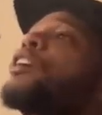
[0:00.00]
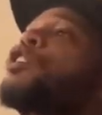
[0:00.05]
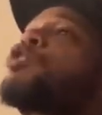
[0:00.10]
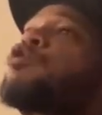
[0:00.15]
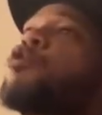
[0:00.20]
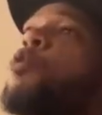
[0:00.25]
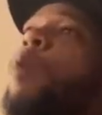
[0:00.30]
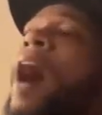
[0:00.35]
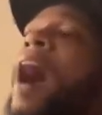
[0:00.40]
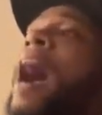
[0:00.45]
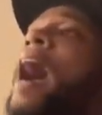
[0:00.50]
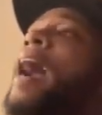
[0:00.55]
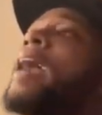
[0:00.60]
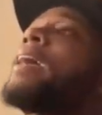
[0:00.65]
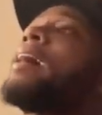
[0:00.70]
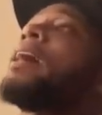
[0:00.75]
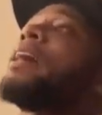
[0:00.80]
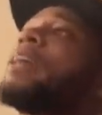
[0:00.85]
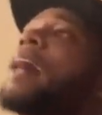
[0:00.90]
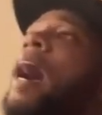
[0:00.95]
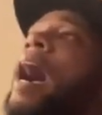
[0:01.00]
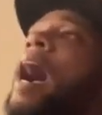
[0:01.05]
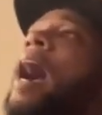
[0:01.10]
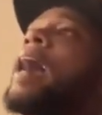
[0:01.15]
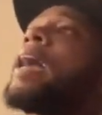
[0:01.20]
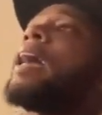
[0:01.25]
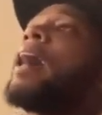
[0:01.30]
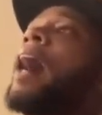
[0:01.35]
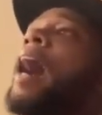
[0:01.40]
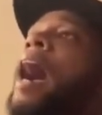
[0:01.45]
grew higher and
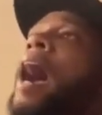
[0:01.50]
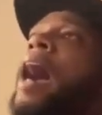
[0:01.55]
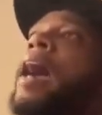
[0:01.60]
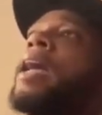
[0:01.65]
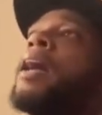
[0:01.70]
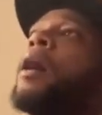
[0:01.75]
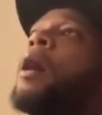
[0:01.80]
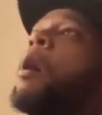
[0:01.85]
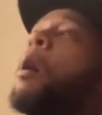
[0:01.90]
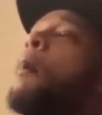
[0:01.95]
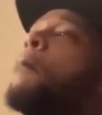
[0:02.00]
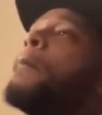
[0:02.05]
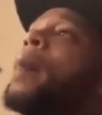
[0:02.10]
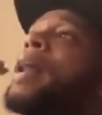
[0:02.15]
higher and higher.